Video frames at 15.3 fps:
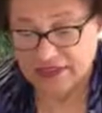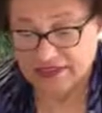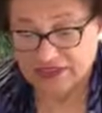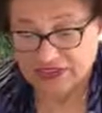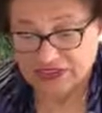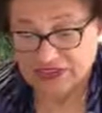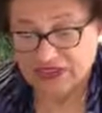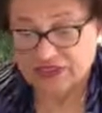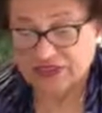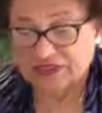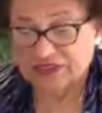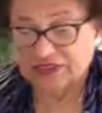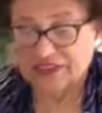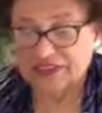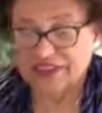there's
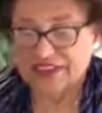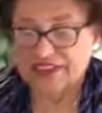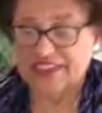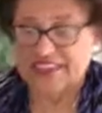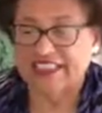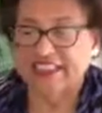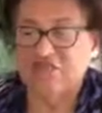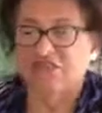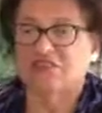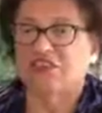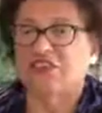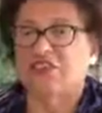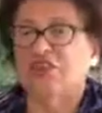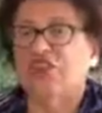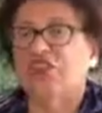interference in that
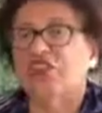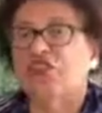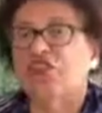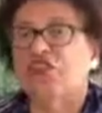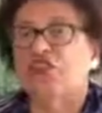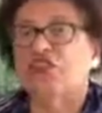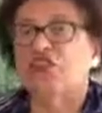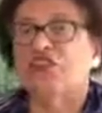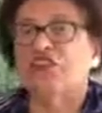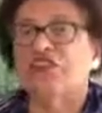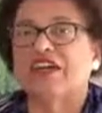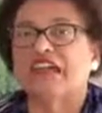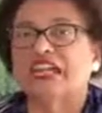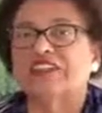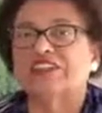free flow of
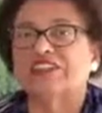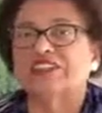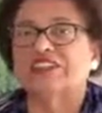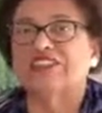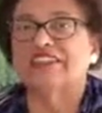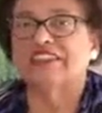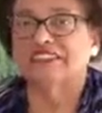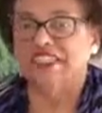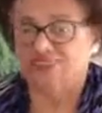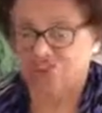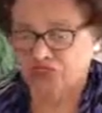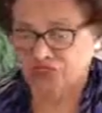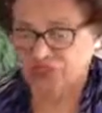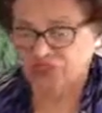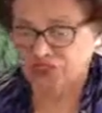action, that
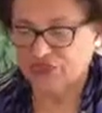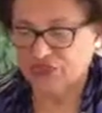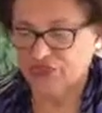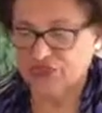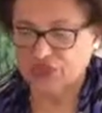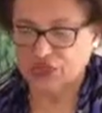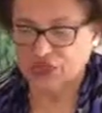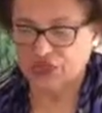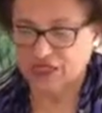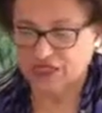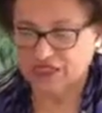free flow